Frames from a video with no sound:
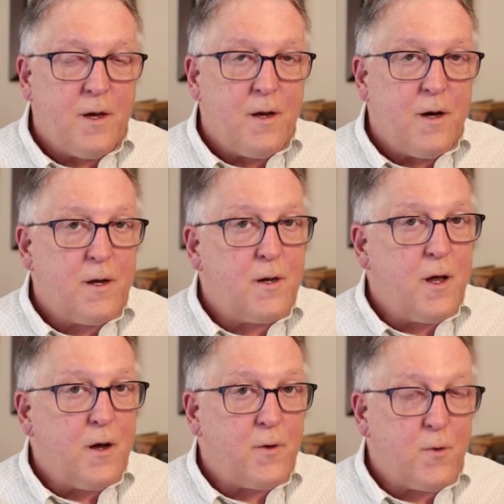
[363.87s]

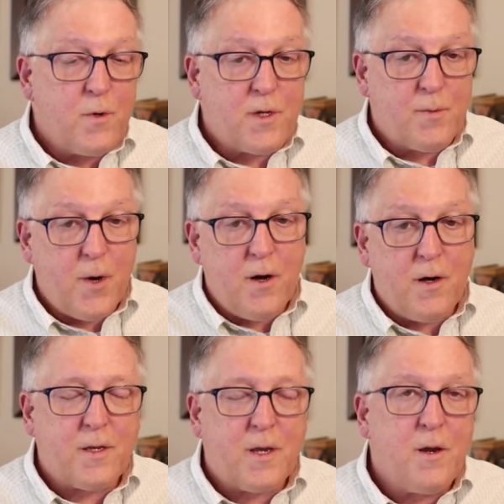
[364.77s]
Another
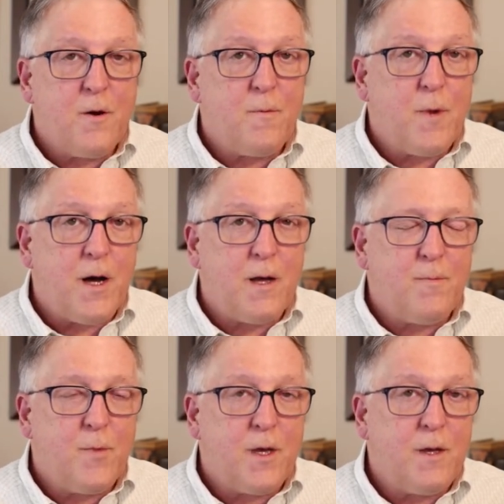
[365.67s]
response here
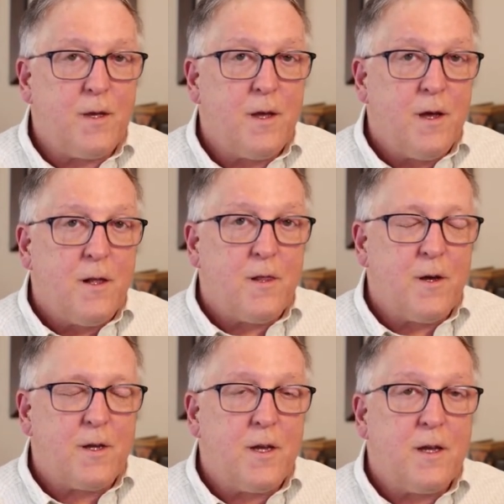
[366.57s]
might be
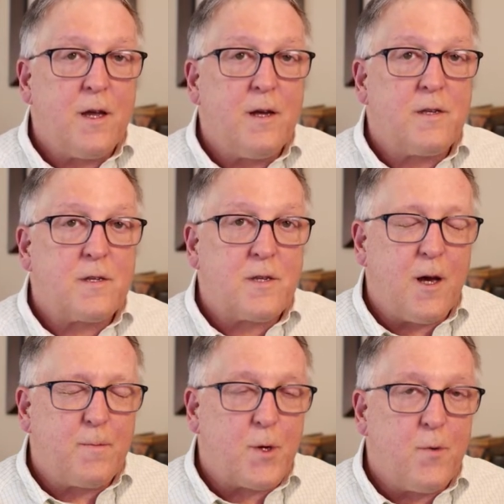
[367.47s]
looking at
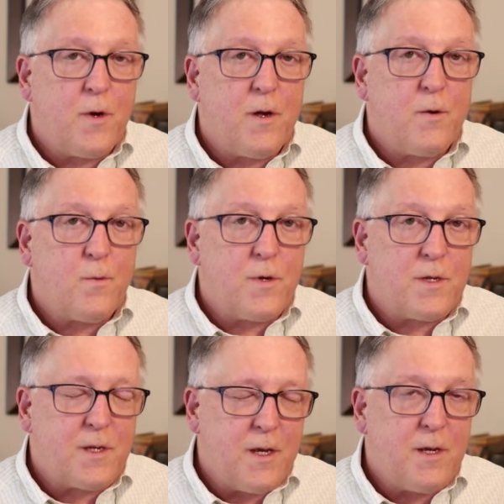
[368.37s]
subsequent
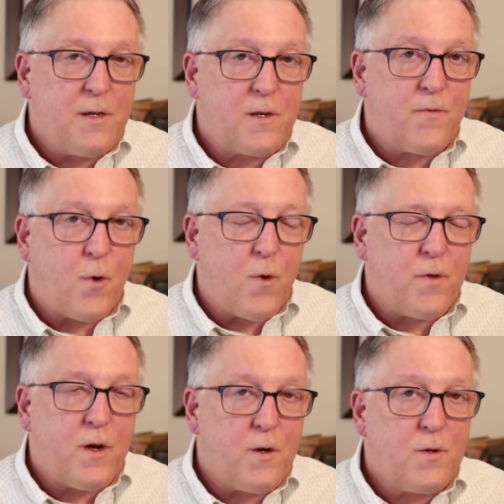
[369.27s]
receipts for
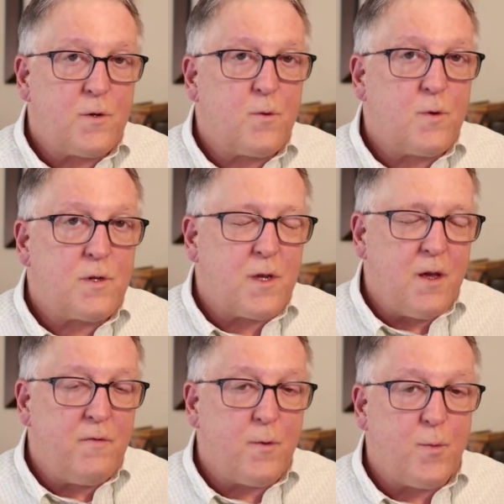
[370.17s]
those
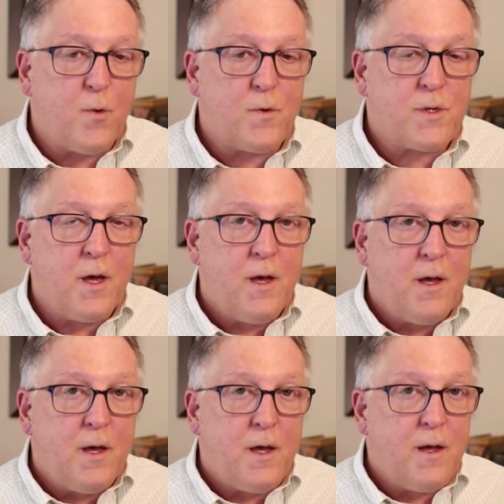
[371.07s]
receivables.
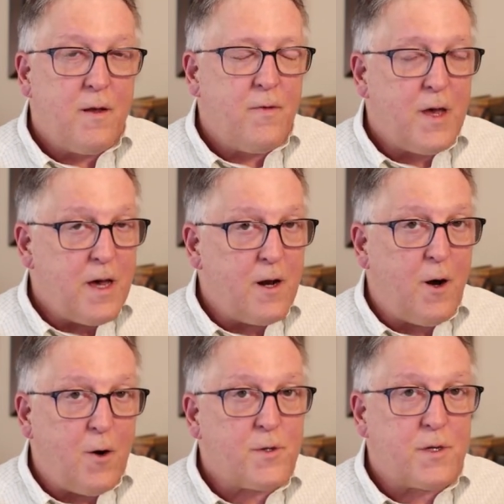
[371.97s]
And that
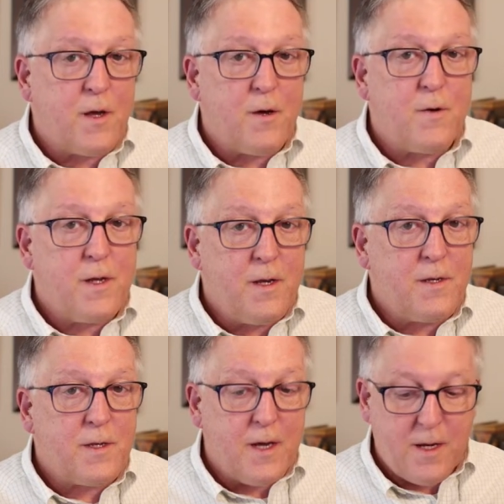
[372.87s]
also
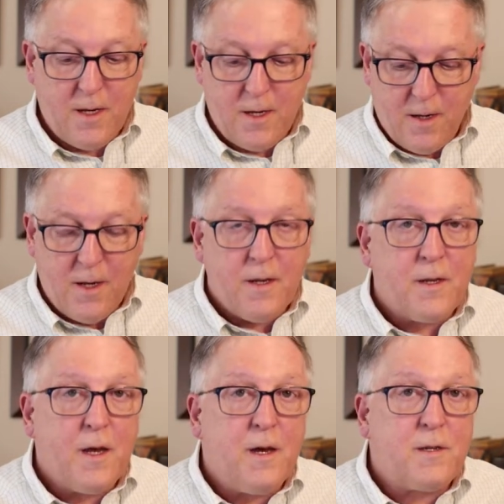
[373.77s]
is a
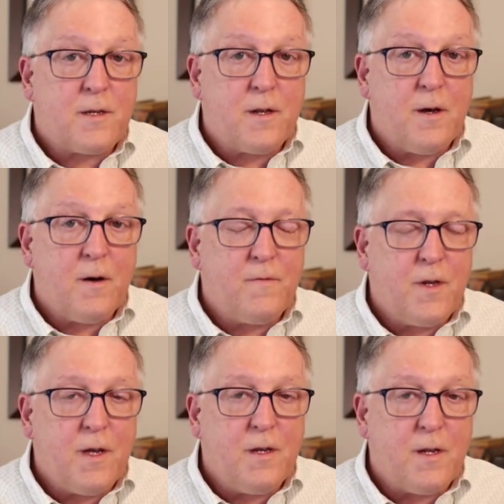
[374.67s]
test of
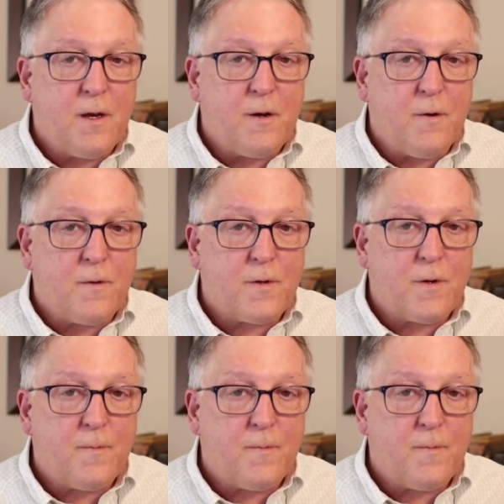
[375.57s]
details.